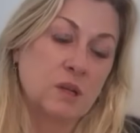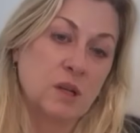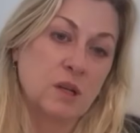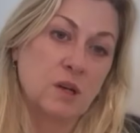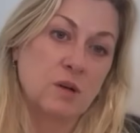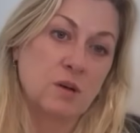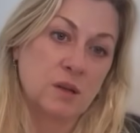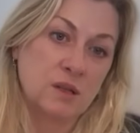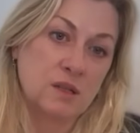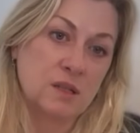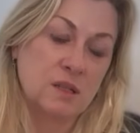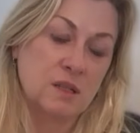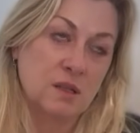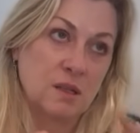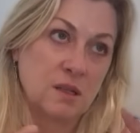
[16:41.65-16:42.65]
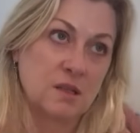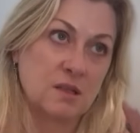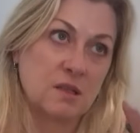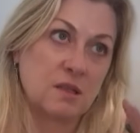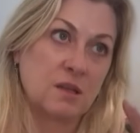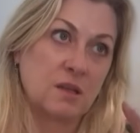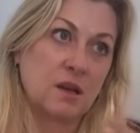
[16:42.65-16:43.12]
You know,
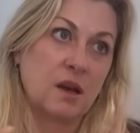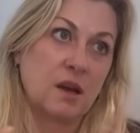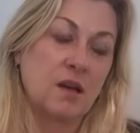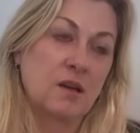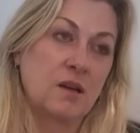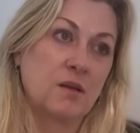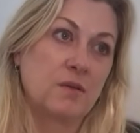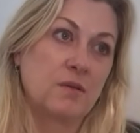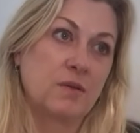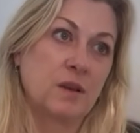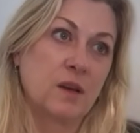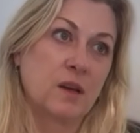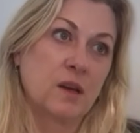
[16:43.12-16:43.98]
this kind of